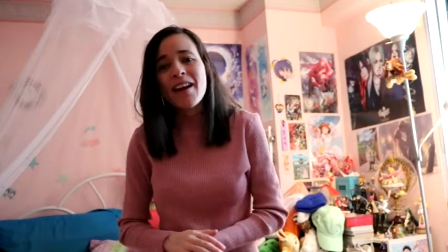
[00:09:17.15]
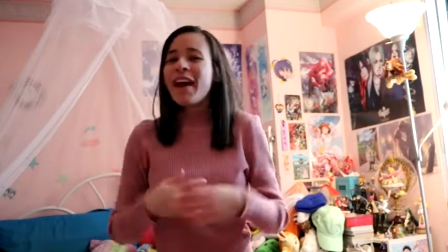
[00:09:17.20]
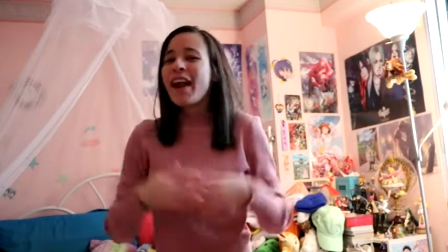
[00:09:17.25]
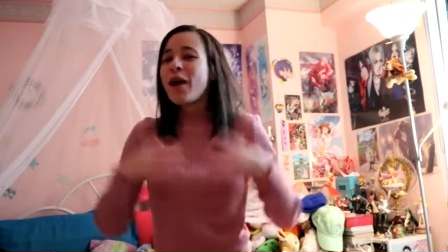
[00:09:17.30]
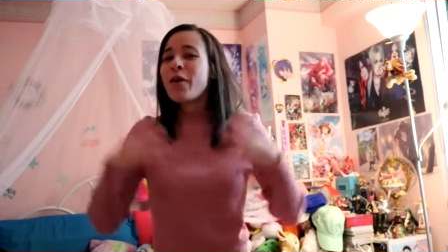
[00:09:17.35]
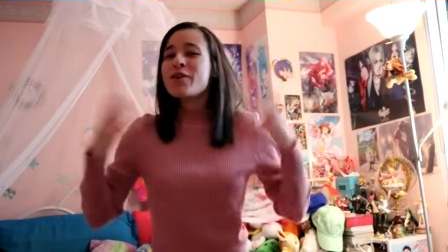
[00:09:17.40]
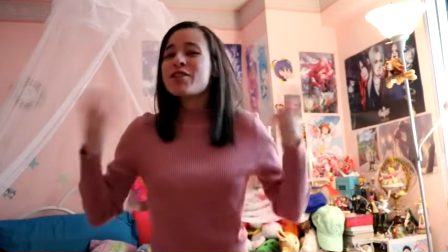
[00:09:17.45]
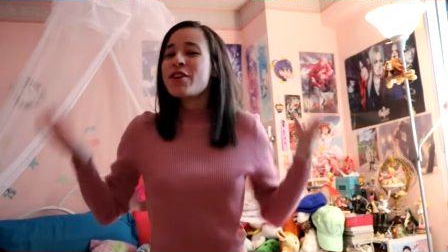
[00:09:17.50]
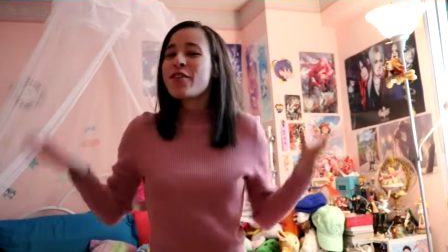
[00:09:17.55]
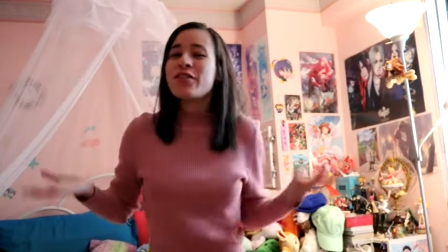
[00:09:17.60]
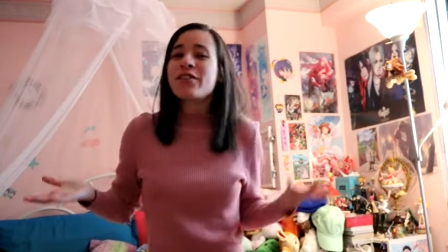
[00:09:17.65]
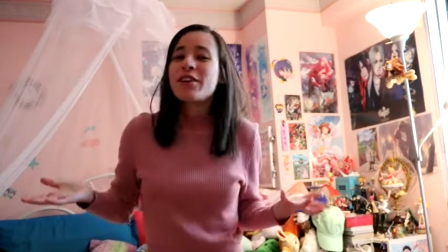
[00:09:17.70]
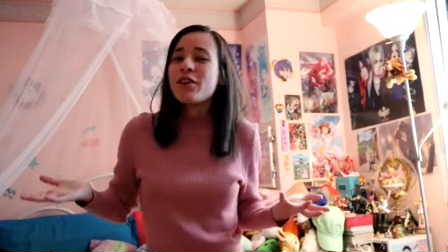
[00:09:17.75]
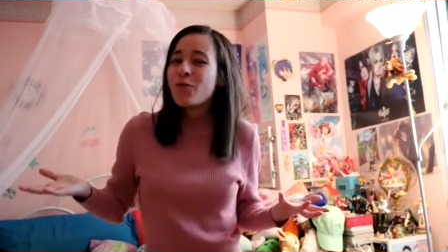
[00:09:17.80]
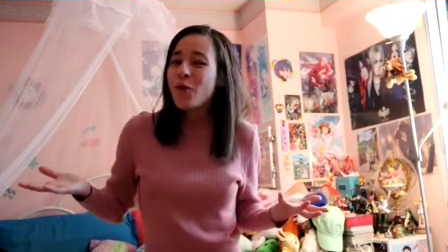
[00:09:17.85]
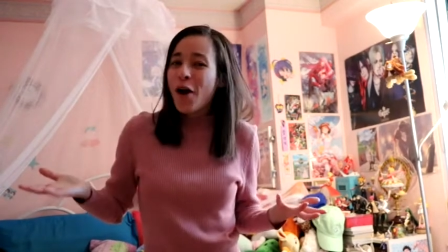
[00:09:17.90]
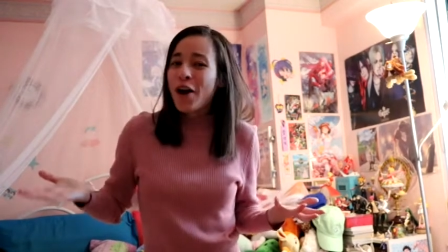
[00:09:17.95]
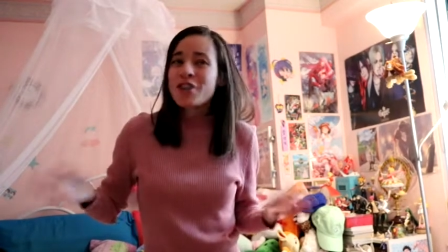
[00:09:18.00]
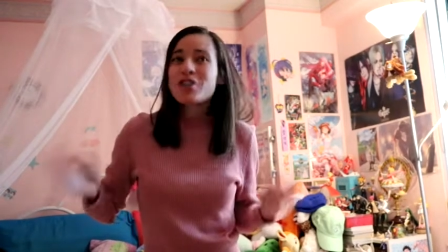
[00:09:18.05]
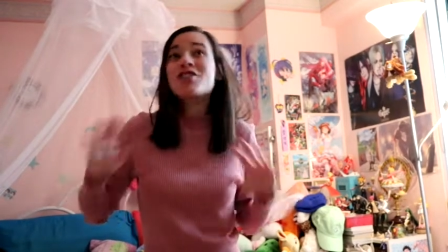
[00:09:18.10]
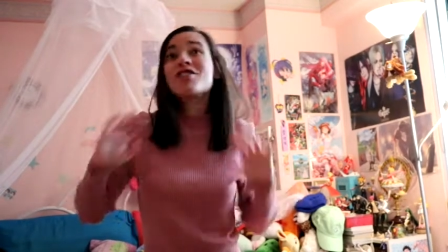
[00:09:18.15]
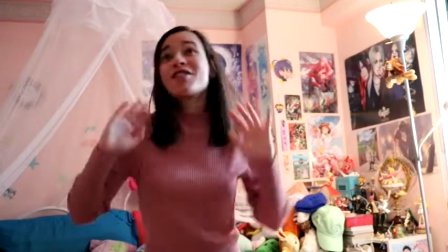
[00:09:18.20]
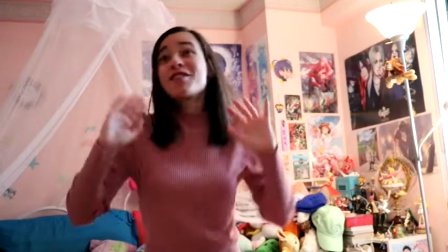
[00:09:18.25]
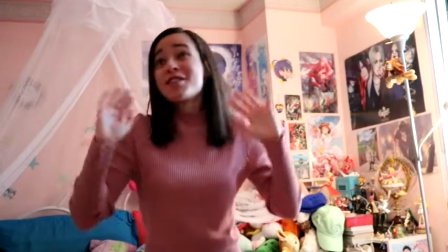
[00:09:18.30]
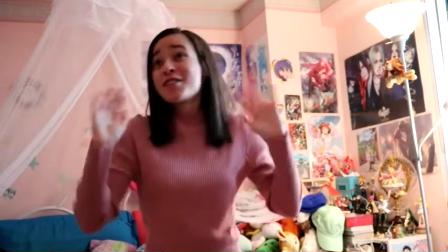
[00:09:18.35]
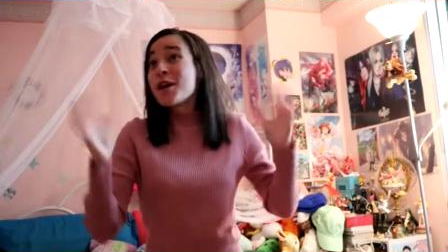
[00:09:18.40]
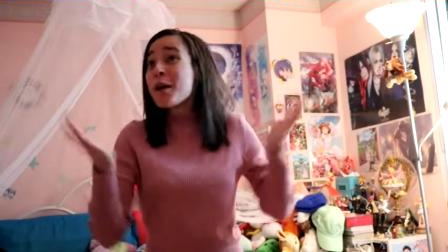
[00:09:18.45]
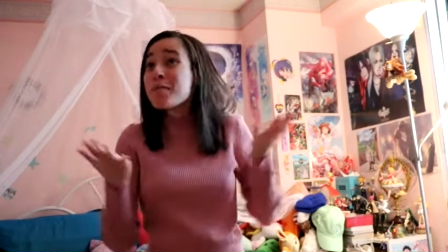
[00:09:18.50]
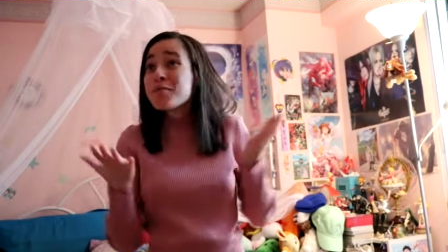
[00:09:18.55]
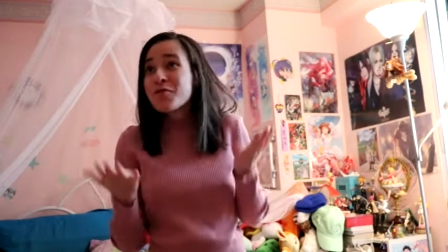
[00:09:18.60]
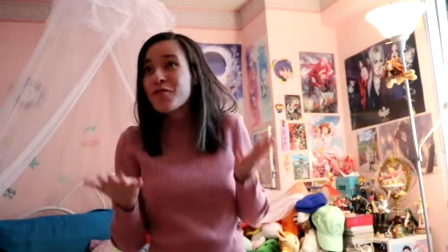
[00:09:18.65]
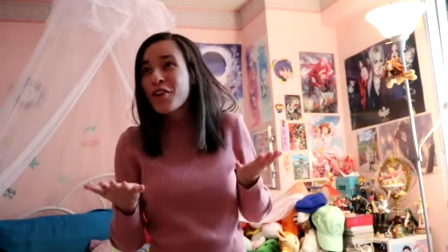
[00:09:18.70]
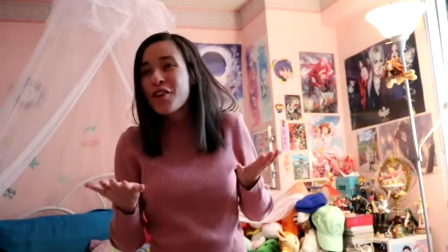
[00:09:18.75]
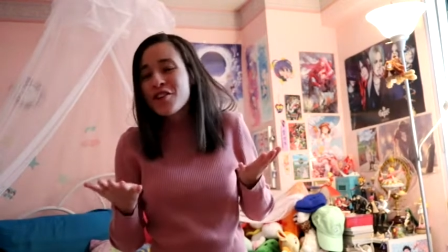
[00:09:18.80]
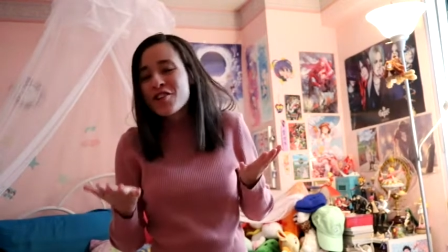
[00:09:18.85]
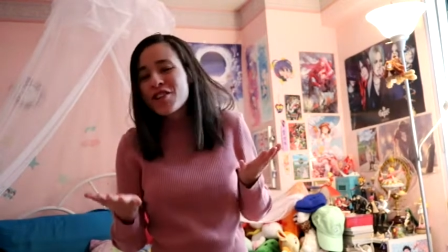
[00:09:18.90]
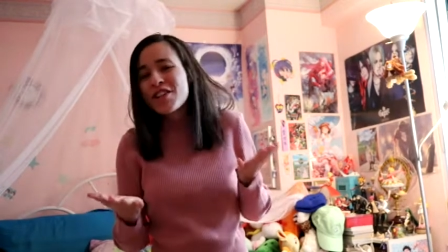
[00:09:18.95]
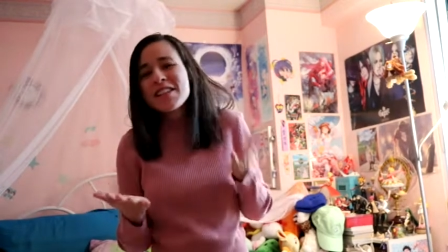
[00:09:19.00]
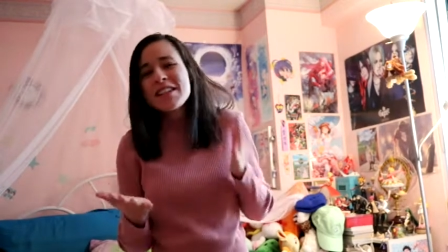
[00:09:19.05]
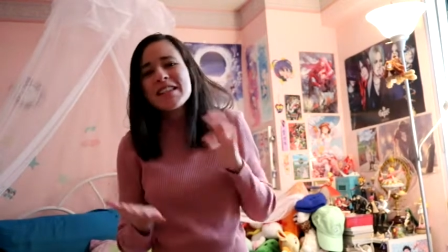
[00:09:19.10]
and I will definitely watch the subbed
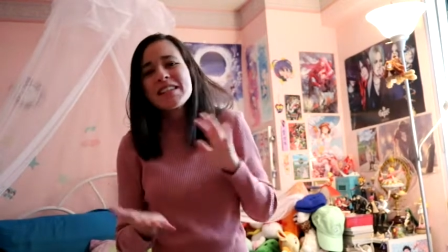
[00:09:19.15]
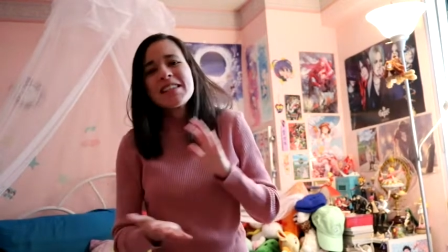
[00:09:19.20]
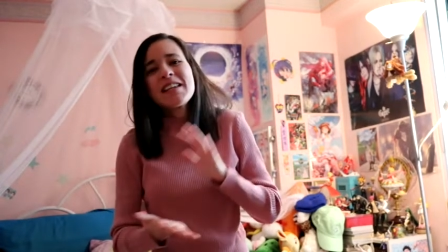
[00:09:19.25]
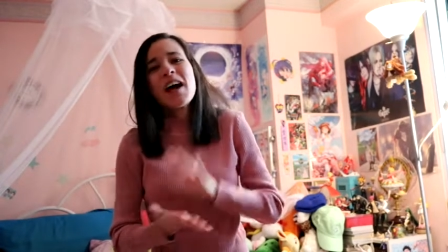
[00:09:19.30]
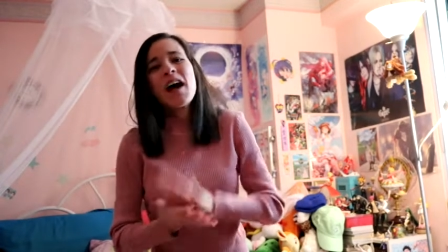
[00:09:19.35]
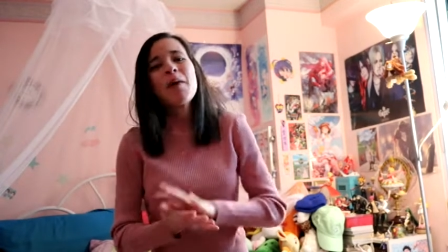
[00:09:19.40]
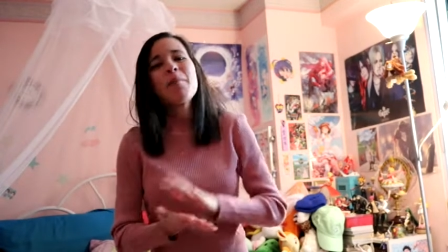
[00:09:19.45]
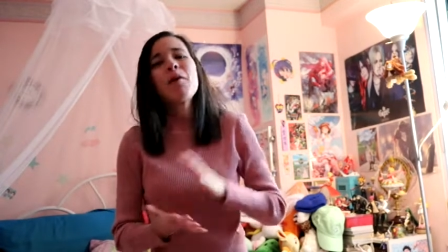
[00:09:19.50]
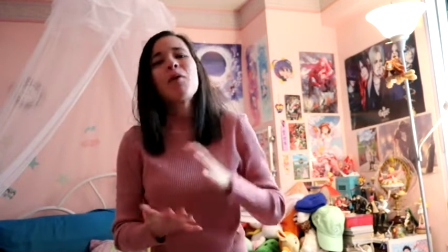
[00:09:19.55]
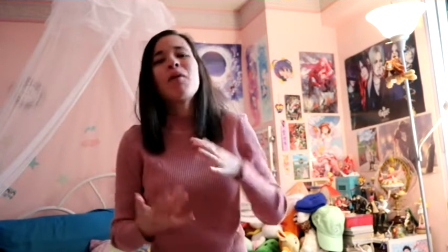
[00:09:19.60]
version this time.